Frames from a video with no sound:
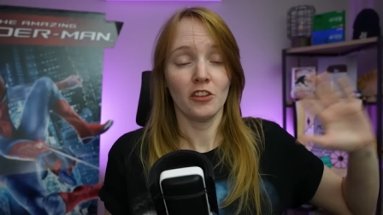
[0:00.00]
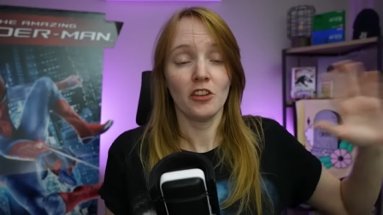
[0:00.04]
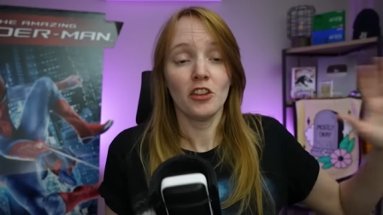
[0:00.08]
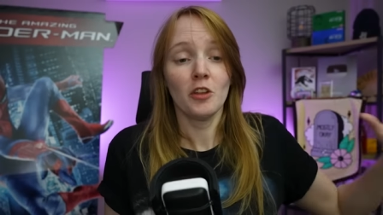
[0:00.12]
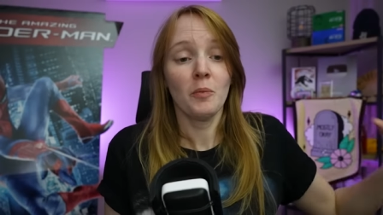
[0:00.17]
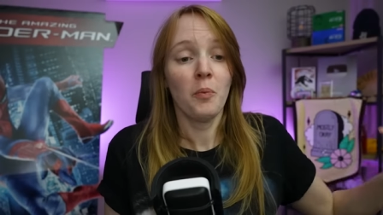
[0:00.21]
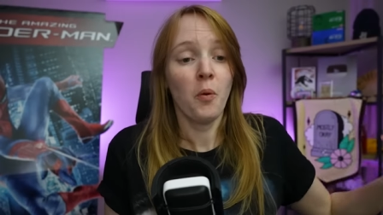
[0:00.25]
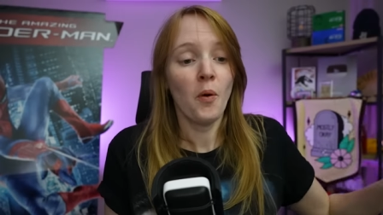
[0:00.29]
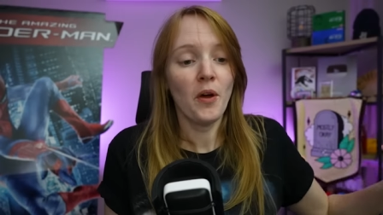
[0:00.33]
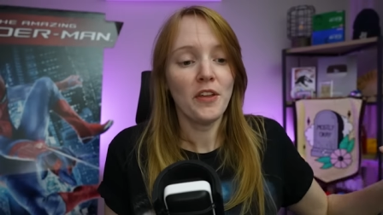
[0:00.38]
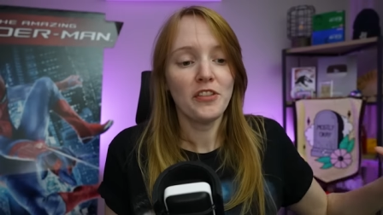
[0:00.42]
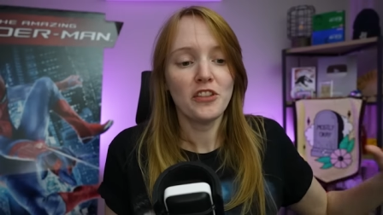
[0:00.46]
To the
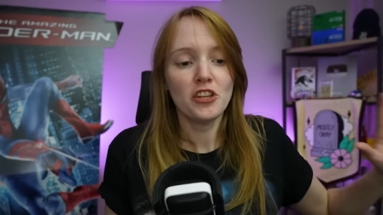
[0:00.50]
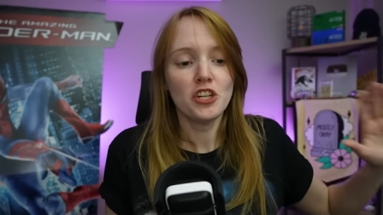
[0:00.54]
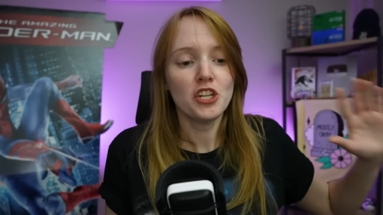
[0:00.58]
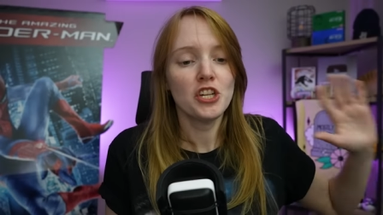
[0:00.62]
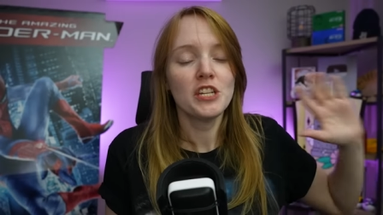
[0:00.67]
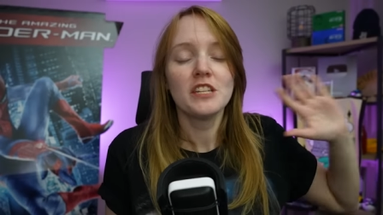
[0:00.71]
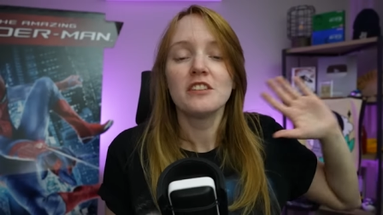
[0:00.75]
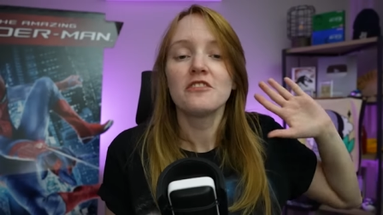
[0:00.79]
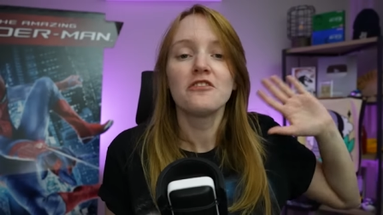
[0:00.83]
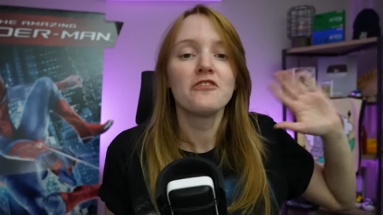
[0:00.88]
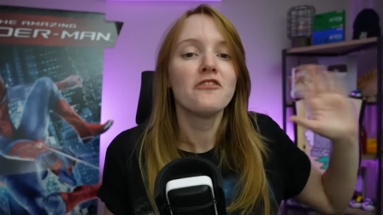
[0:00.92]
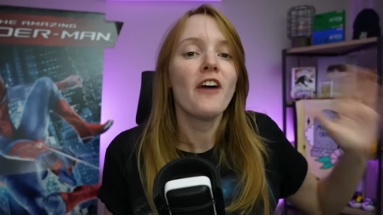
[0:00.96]
point that
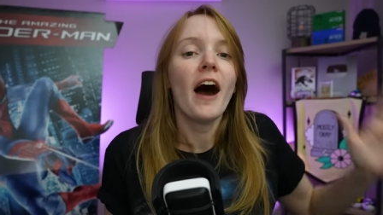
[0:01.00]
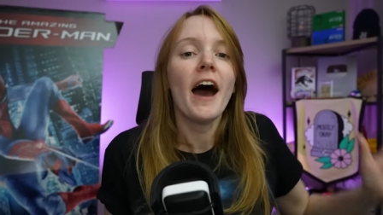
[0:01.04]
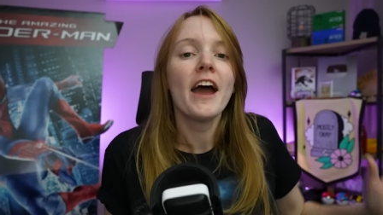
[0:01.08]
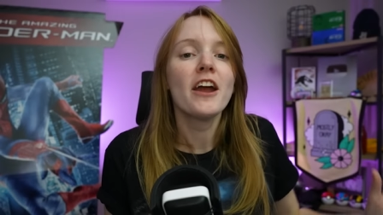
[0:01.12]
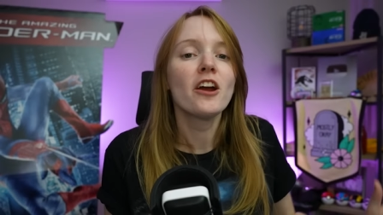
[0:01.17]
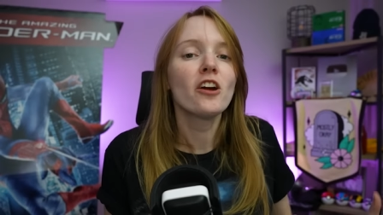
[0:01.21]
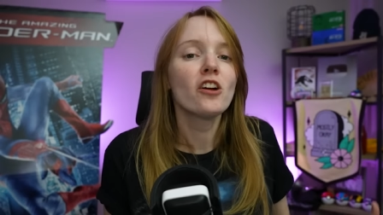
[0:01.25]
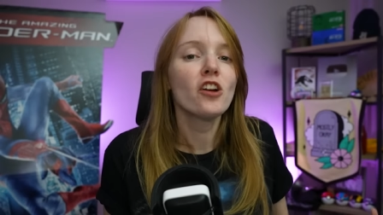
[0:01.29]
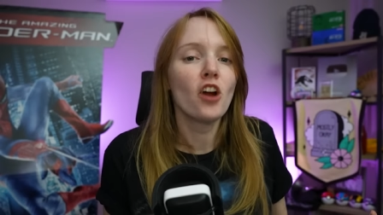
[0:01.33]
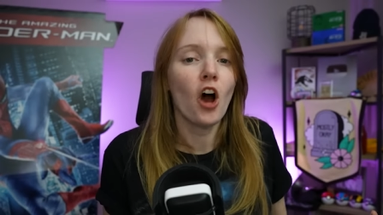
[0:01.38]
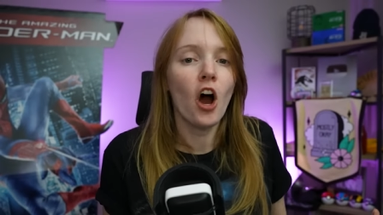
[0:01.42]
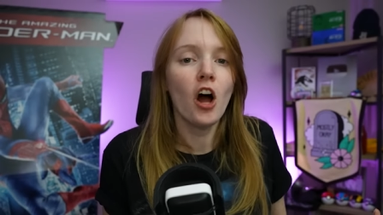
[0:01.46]
she's
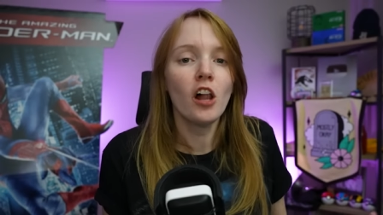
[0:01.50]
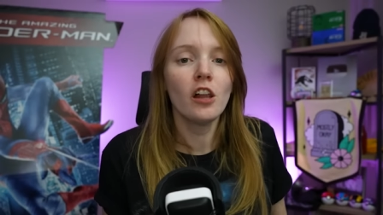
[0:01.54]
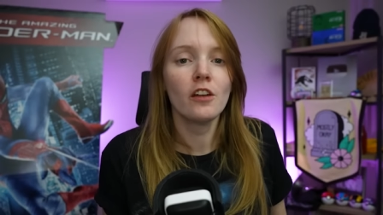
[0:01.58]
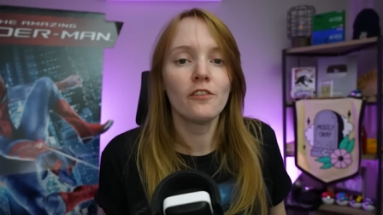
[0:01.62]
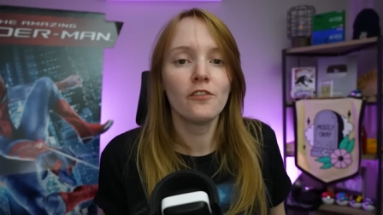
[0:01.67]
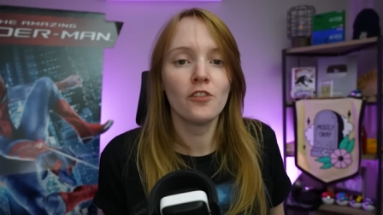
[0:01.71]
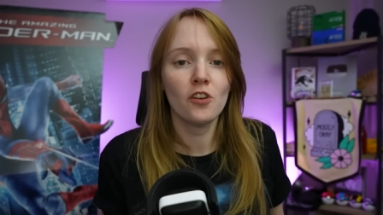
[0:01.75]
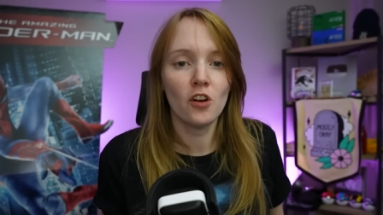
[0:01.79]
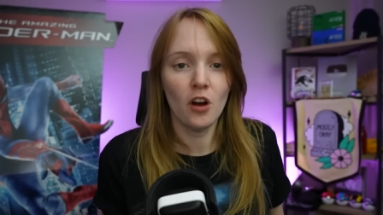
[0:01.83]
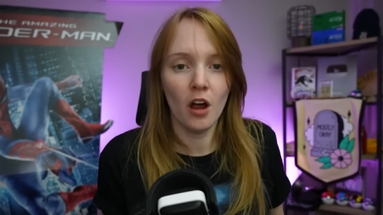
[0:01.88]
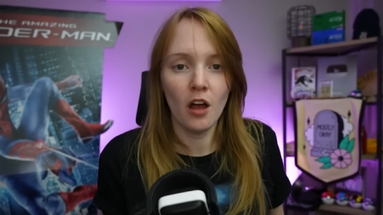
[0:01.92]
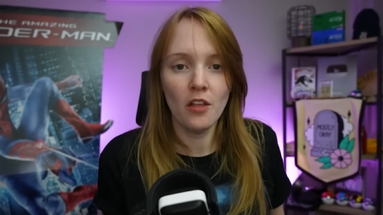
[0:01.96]
fired all of her